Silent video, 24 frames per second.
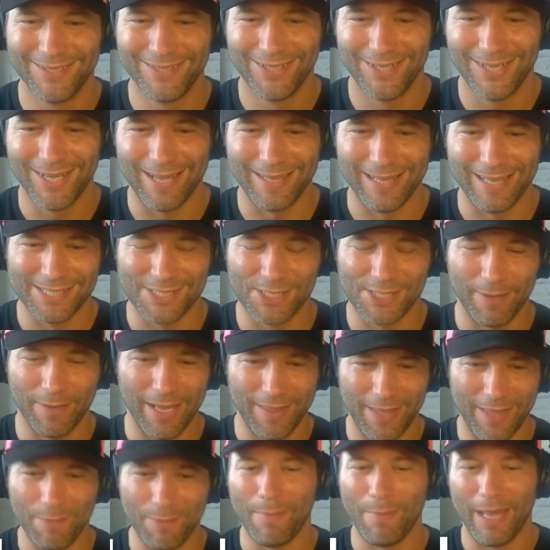and
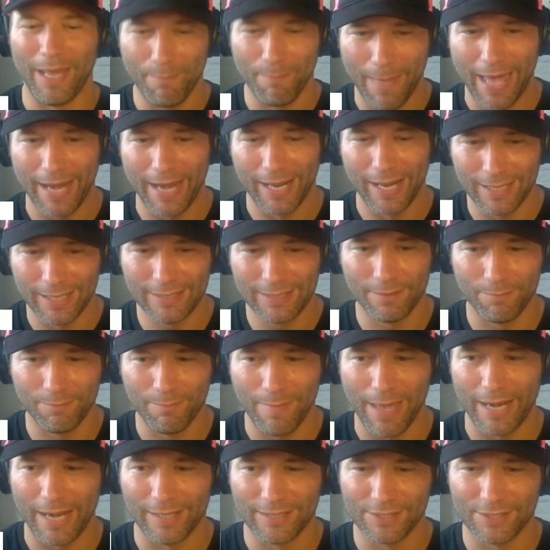then
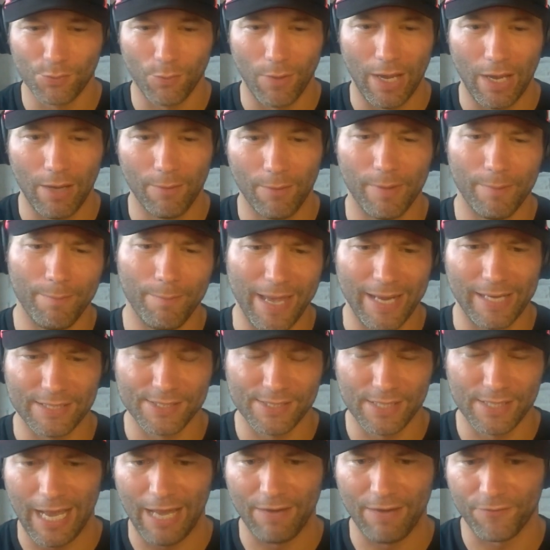Meta as well, but
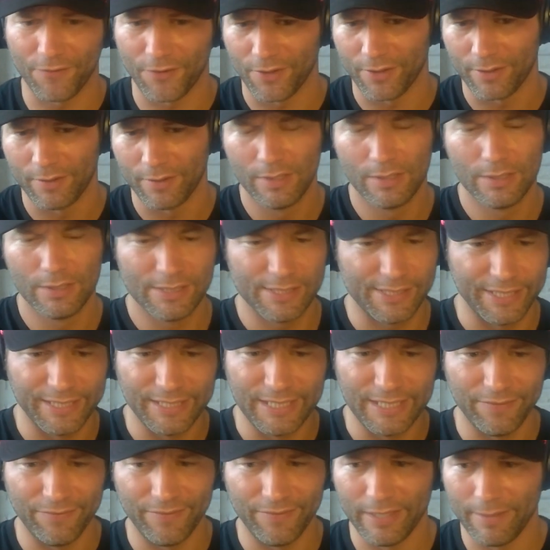Meta's not for
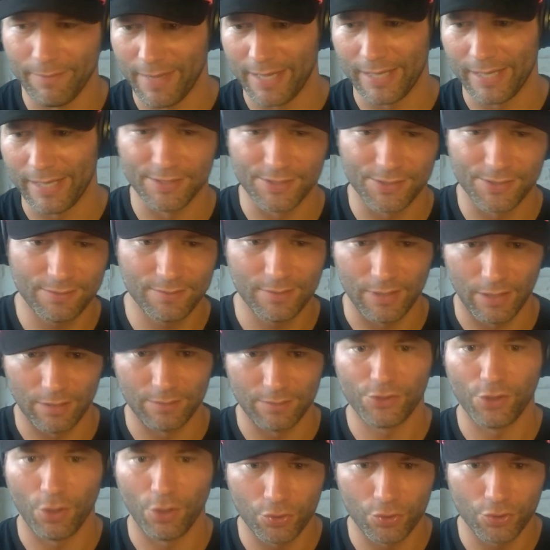CTV. Meta's
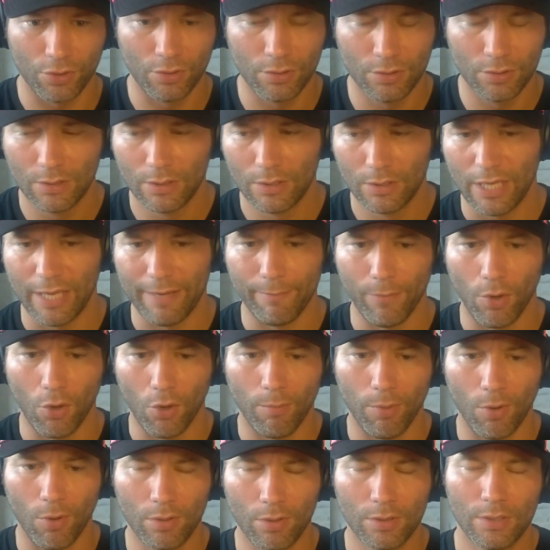social and
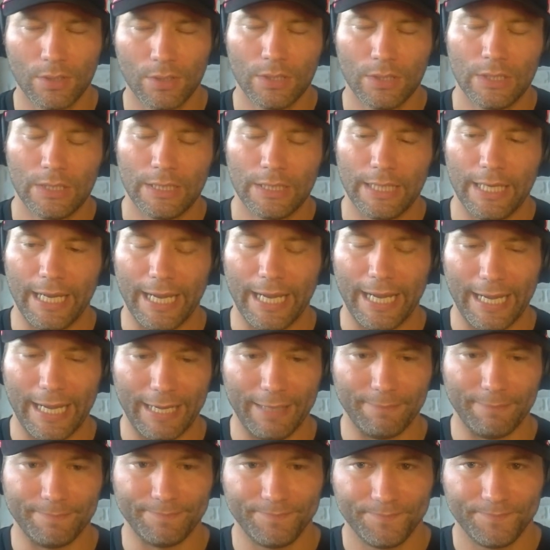mobile.
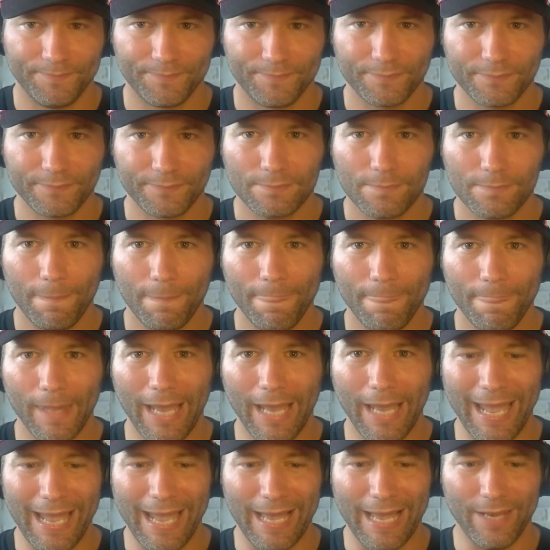
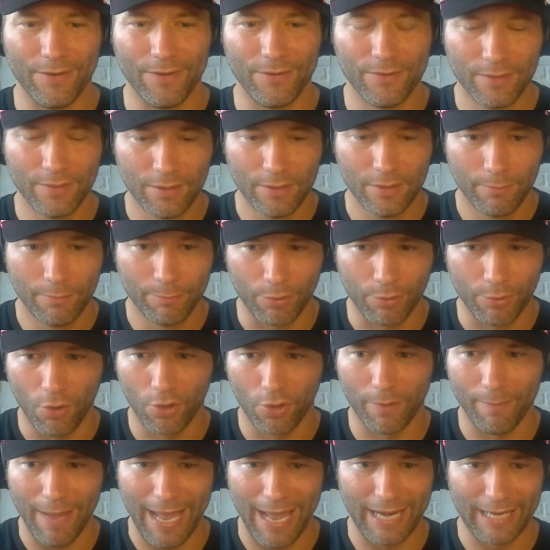And
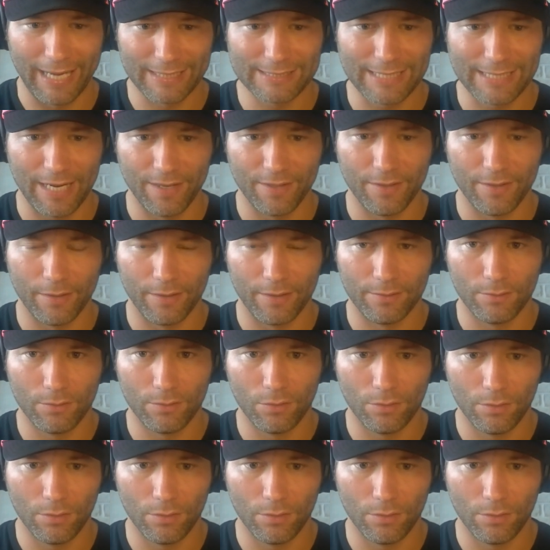programmatic's kind of the